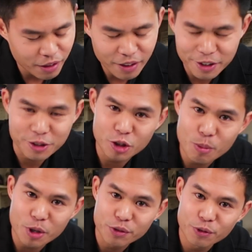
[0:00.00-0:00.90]
That's
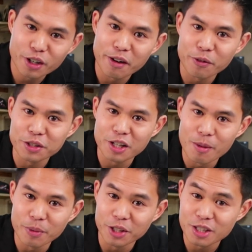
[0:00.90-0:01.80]
so much fun every
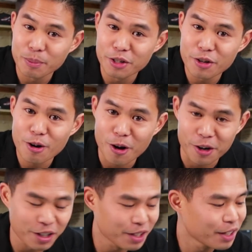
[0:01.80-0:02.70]
time because I'm a
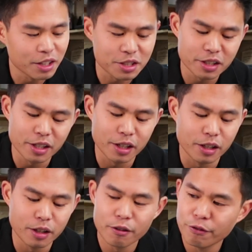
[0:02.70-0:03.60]
nerd. Let's
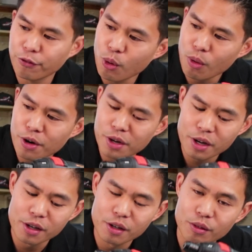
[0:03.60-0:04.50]
see,
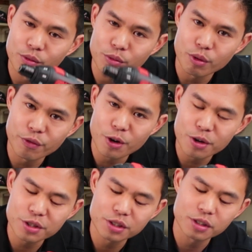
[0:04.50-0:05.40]
forward,
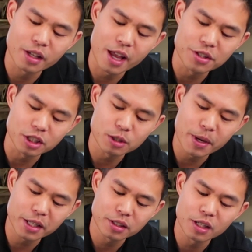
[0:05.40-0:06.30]
reverse, as
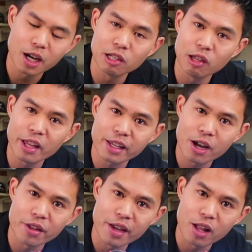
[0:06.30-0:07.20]
expected. I like
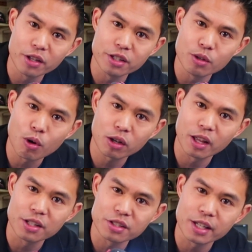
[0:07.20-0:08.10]
how the LED work
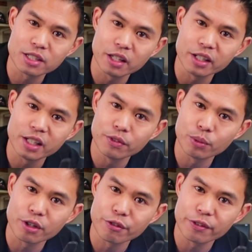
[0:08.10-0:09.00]
light stays lit
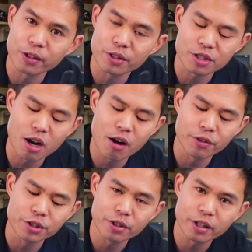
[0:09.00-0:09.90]
even when your finger is
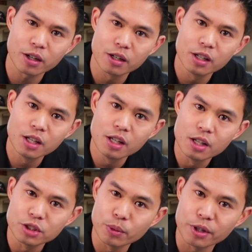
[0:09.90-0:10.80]
off the trigger.
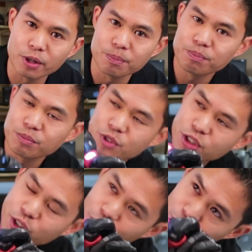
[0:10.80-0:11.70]
So when you're
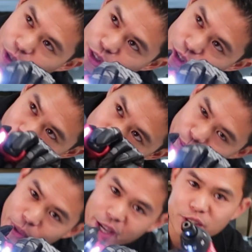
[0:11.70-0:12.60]
stuck under a dark
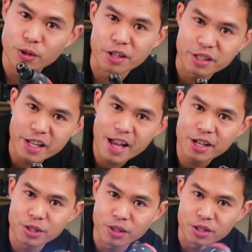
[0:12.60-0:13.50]
space or a
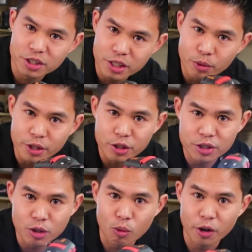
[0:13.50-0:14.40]
dash, you can see what you're
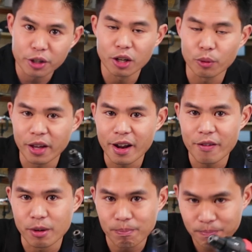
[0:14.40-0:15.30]
still working on without
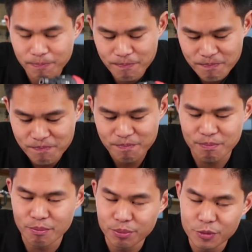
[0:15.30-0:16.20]
having
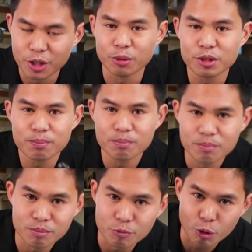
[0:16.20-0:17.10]
to,
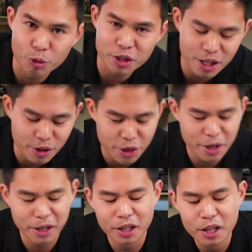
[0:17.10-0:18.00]
rotate the
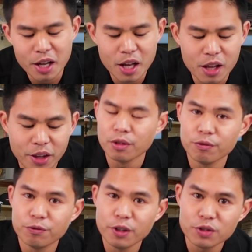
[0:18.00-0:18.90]
thing.
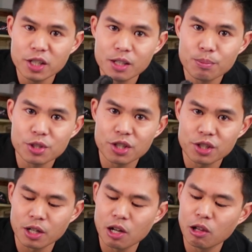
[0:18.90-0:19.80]
15
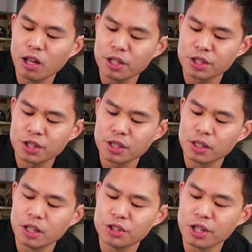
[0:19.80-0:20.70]
position clutch
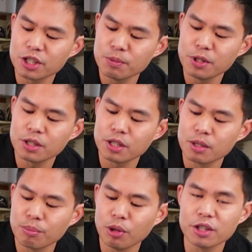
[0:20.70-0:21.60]
adjustment,
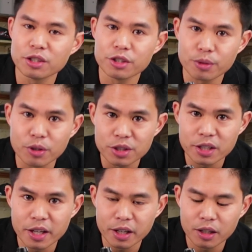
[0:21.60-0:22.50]
plus a drill
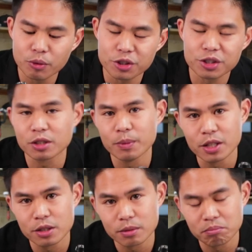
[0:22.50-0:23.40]
setting, which just
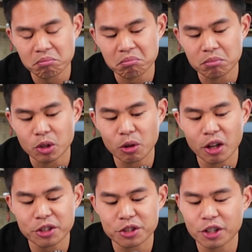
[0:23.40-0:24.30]
means no
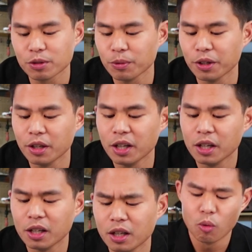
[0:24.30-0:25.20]
clutch adjustment.
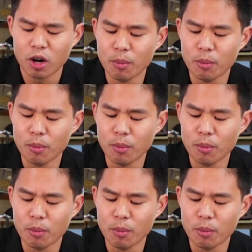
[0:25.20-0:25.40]
What